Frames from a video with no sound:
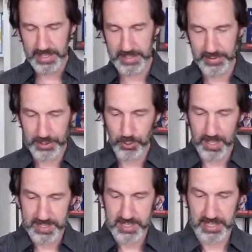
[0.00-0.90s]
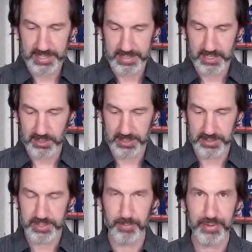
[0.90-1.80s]
In the US, they
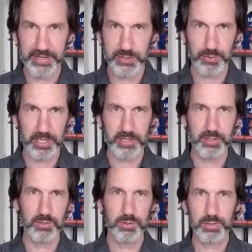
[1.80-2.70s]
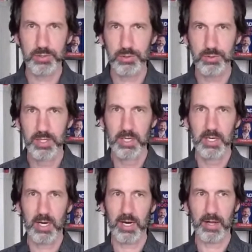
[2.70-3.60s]
declared some things where
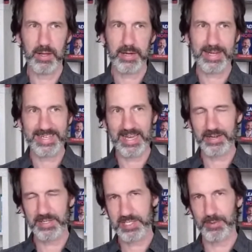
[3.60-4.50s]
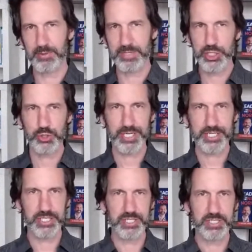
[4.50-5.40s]
again, some of the
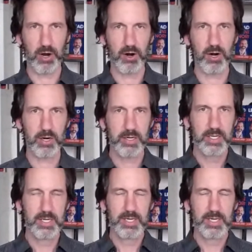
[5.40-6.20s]
restrictions are